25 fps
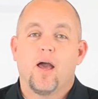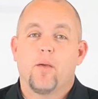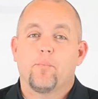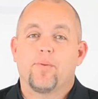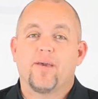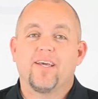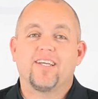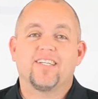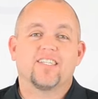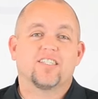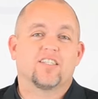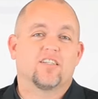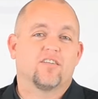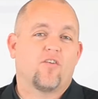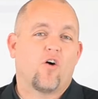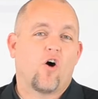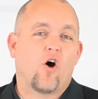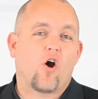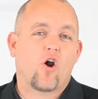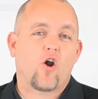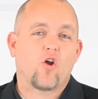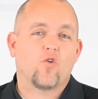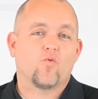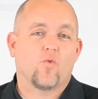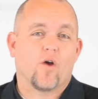pieces of
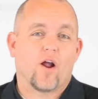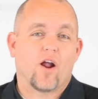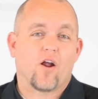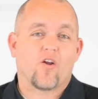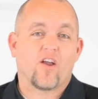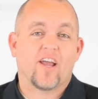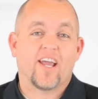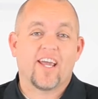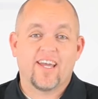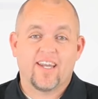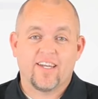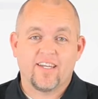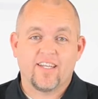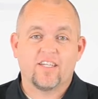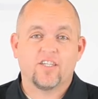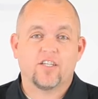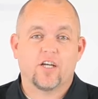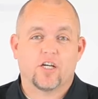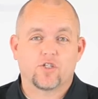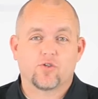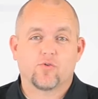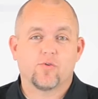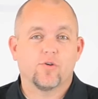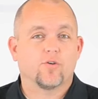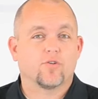hardware in
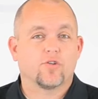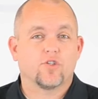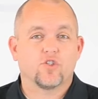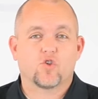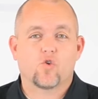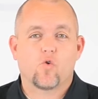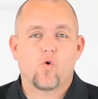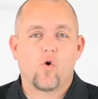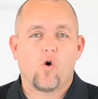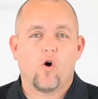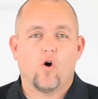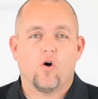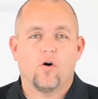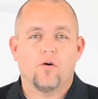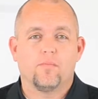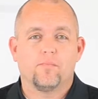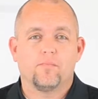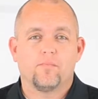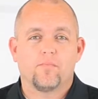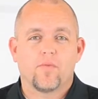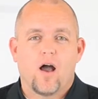industrial control.